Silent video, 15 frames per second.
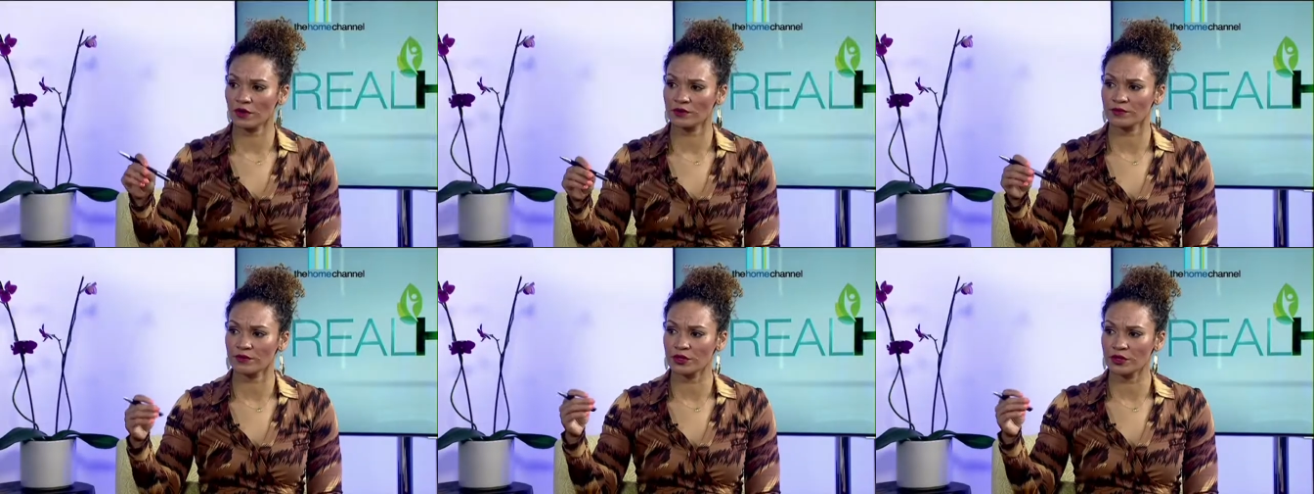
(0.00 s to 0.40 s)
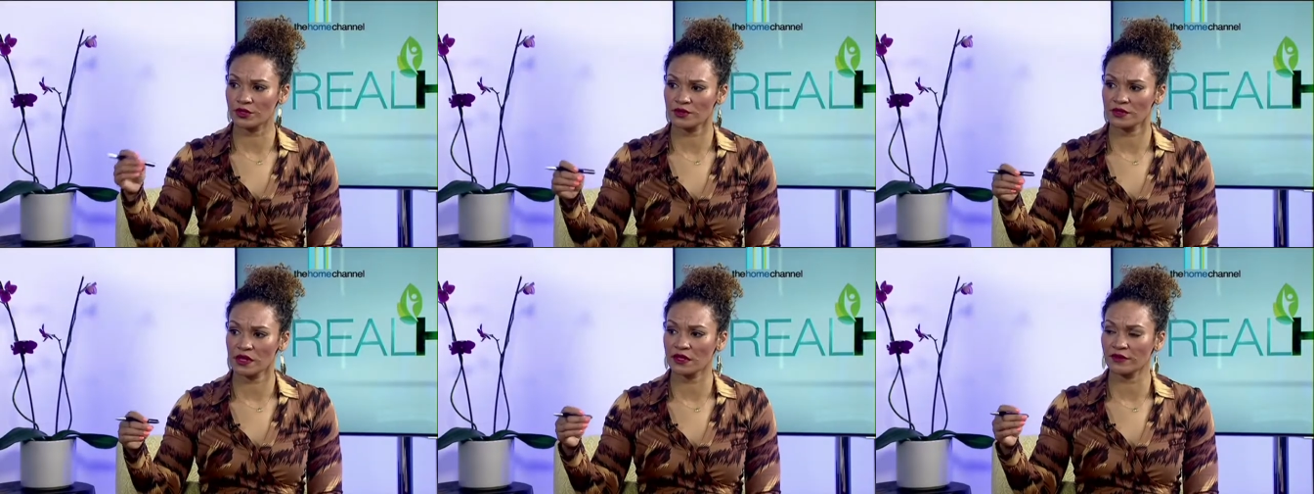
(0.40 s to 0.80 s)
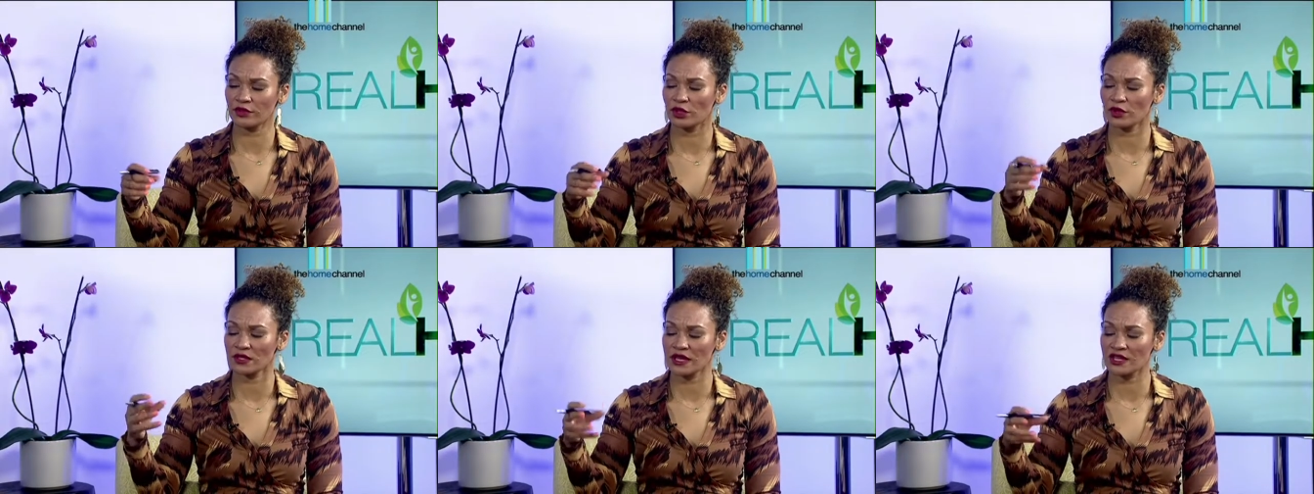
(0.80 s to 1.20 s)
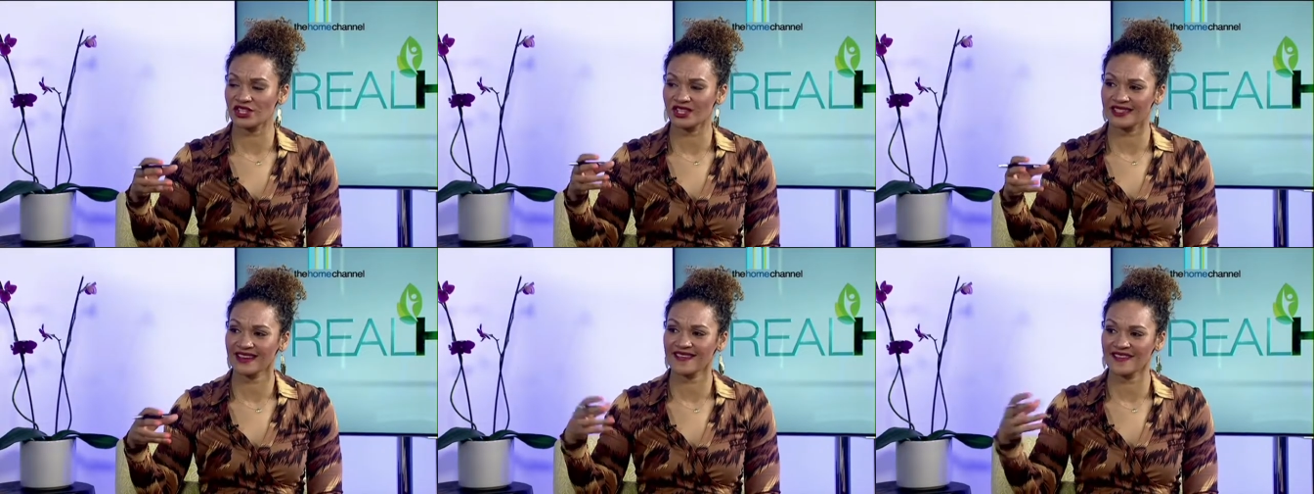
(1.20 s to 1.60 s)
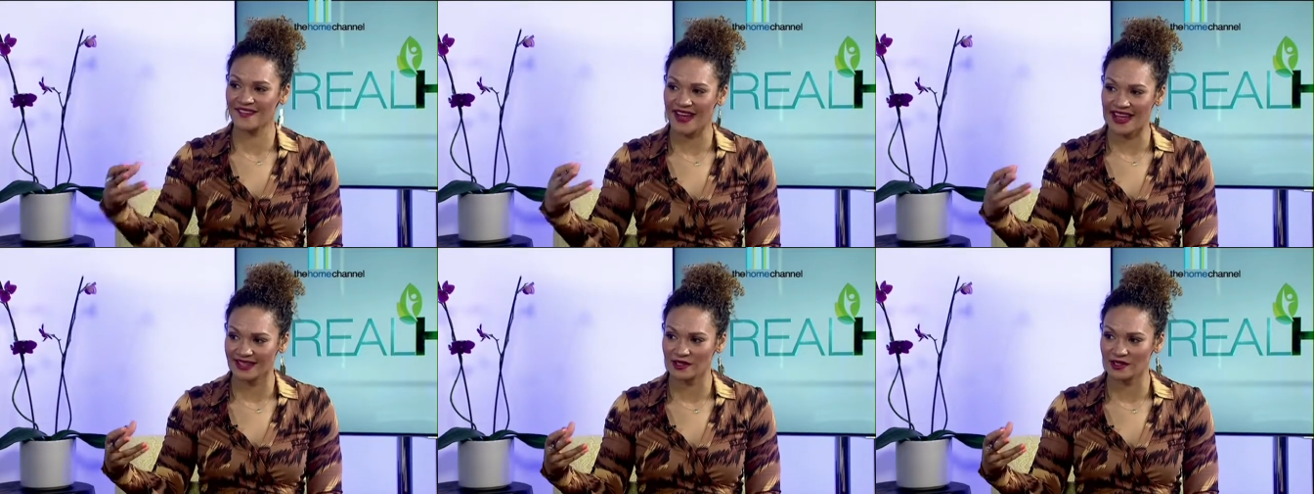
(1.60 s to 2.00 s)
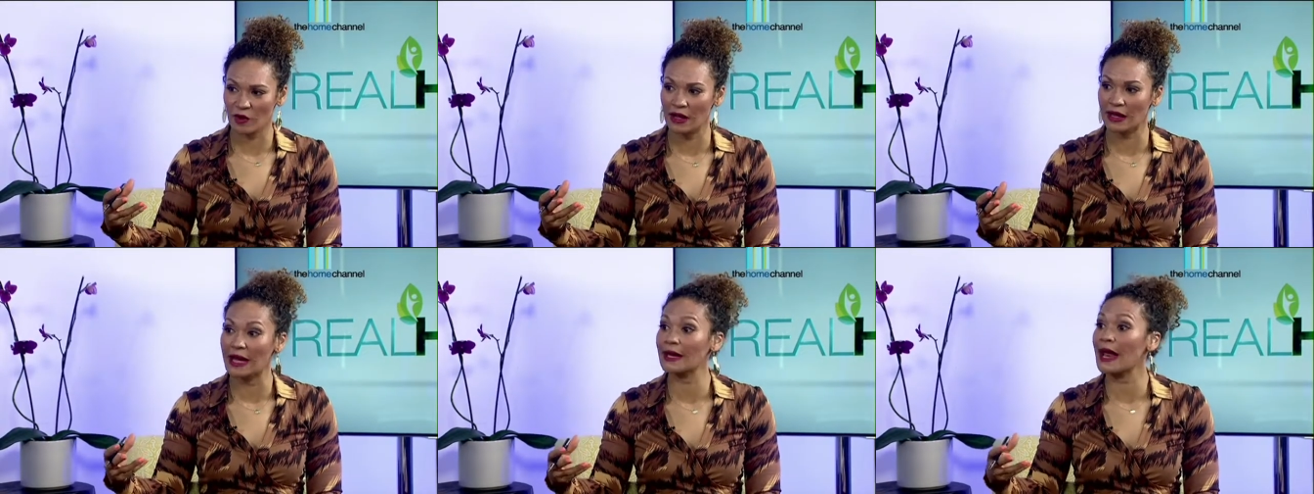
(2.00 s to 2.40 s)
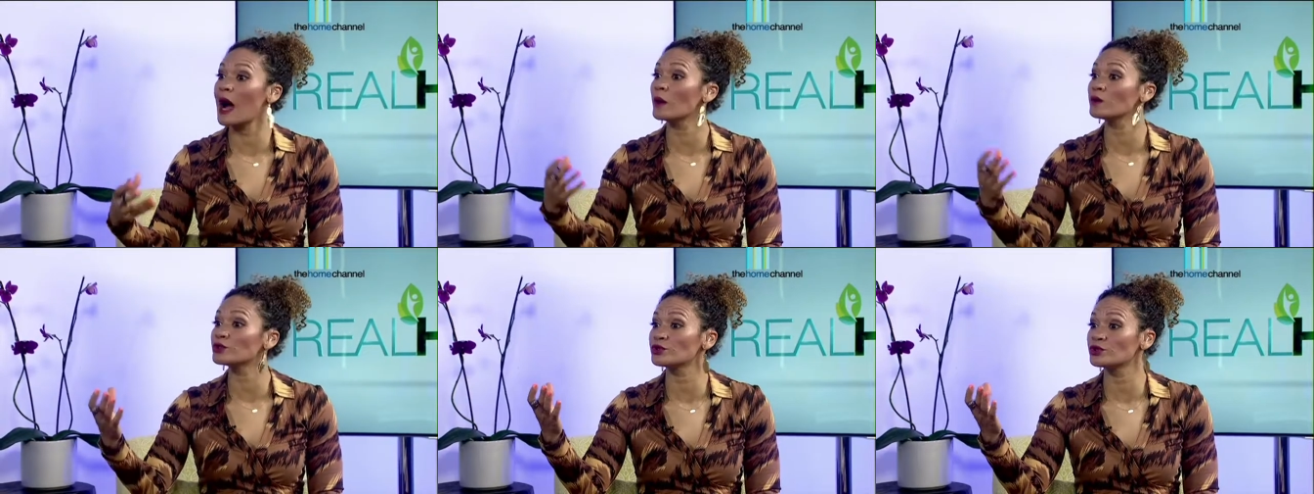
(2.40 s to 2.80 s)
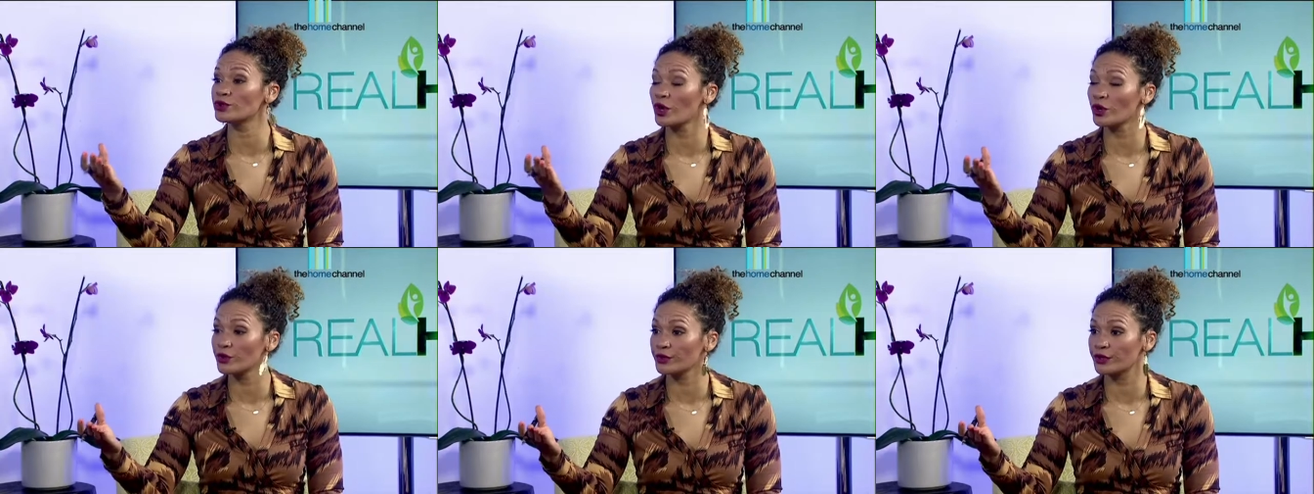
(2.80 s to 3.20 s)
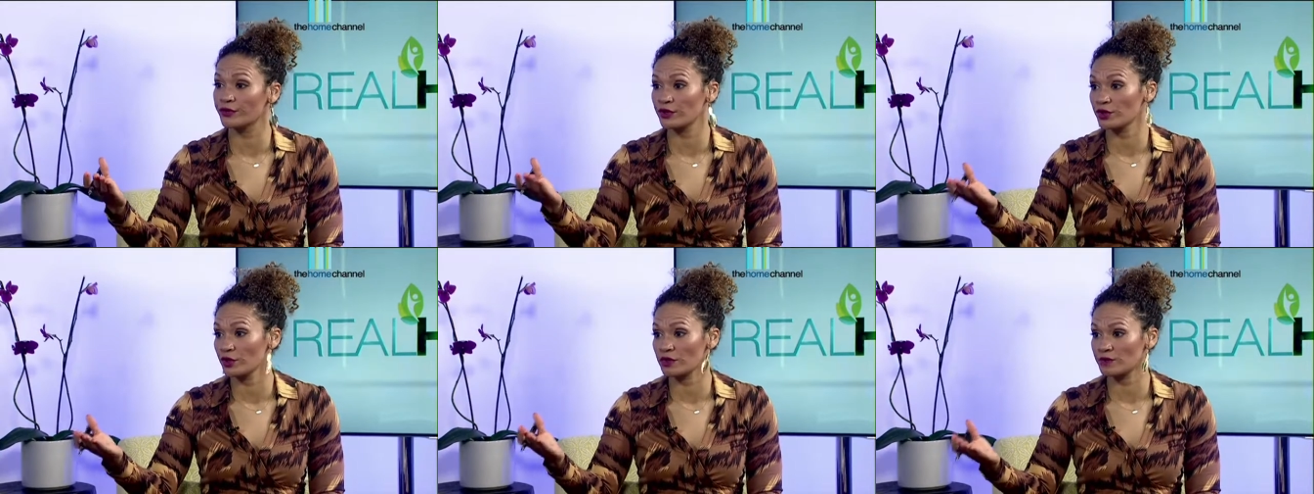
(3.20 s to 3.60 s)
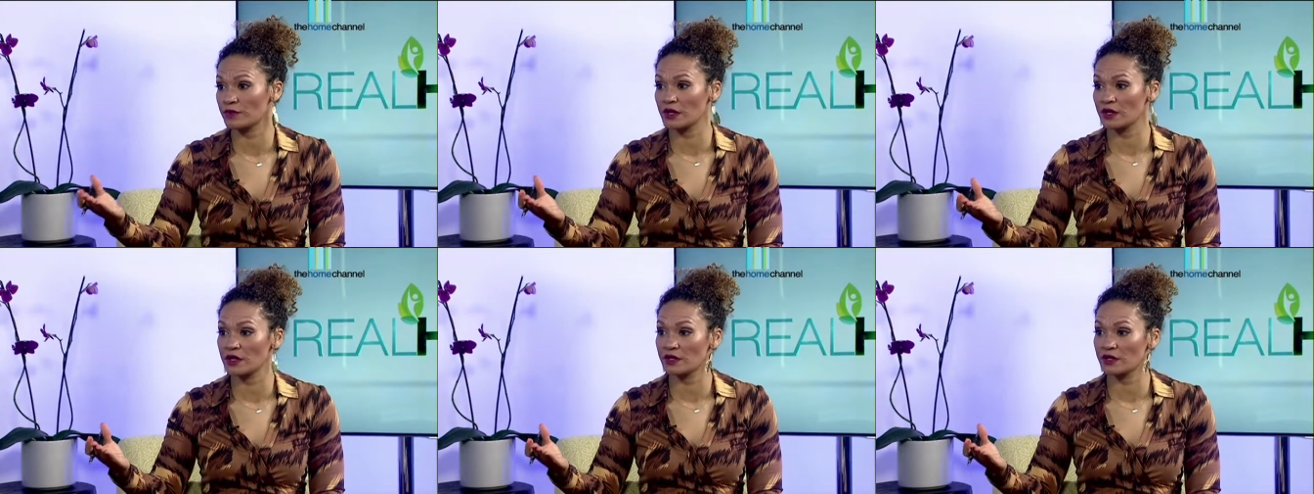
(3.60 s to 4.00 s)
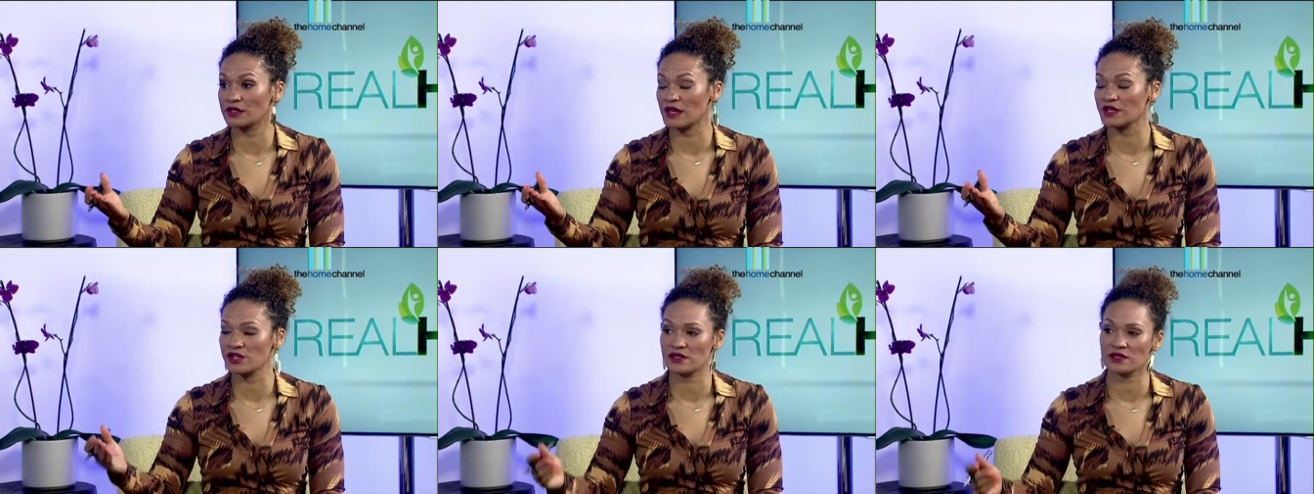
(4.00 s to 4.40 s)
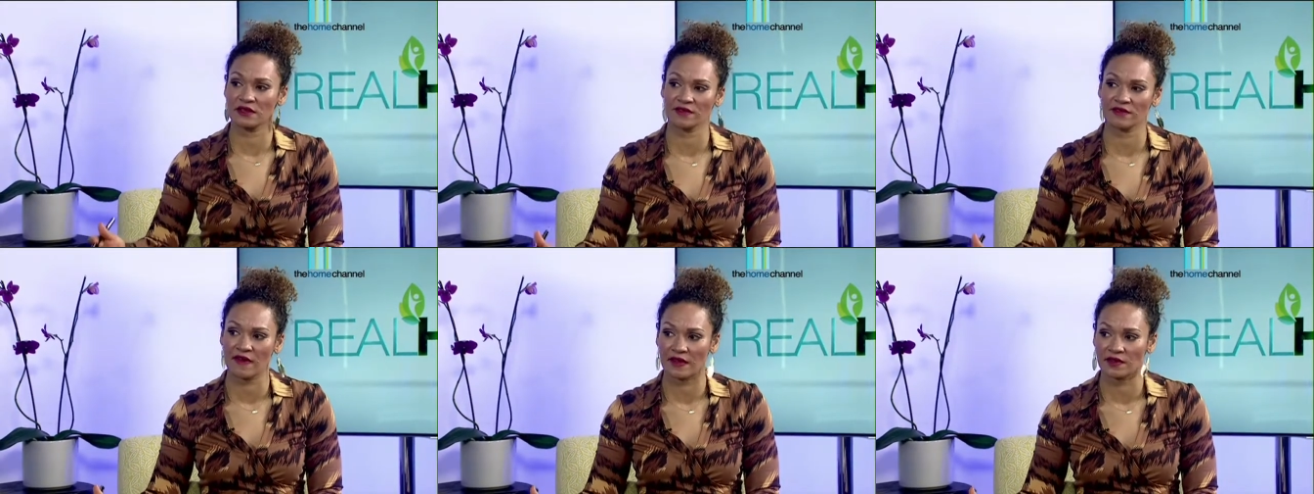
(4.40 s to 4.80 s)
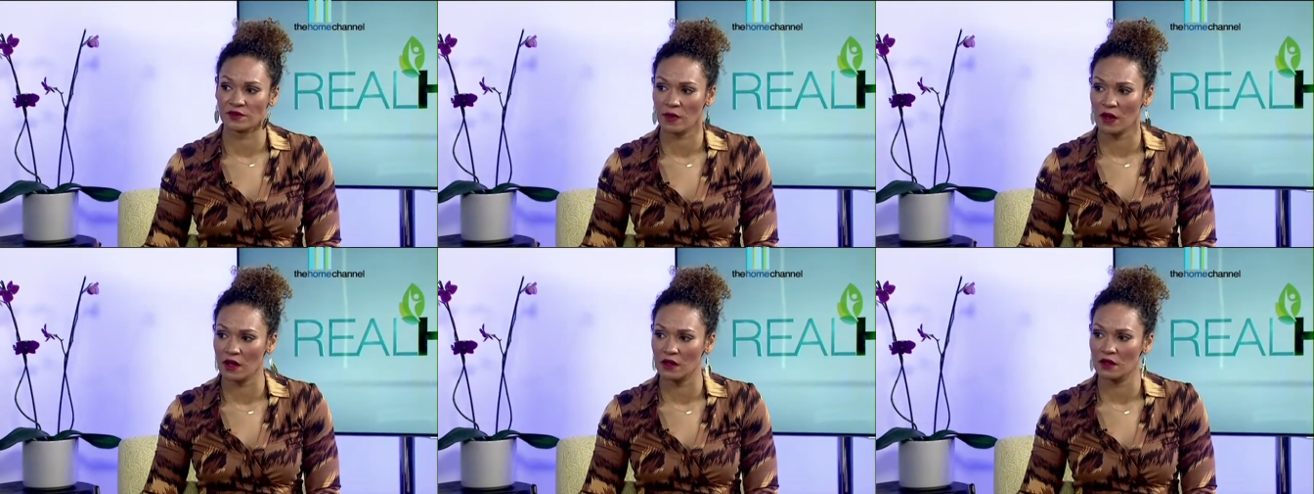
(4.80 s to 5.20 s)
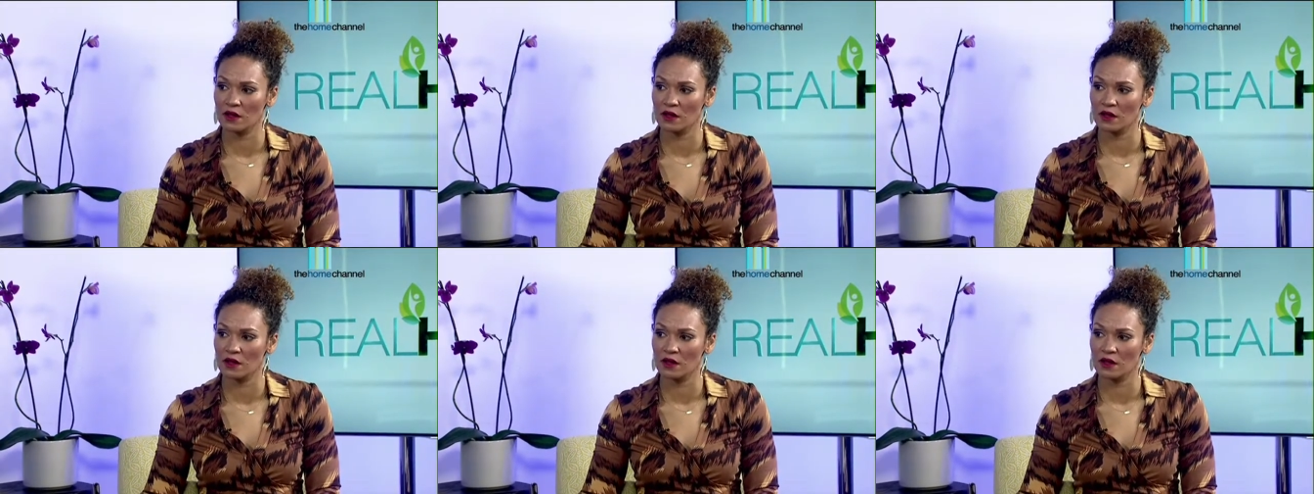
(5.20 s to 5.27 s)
not digesting fats well? And how would you know if you're not digesting fats well?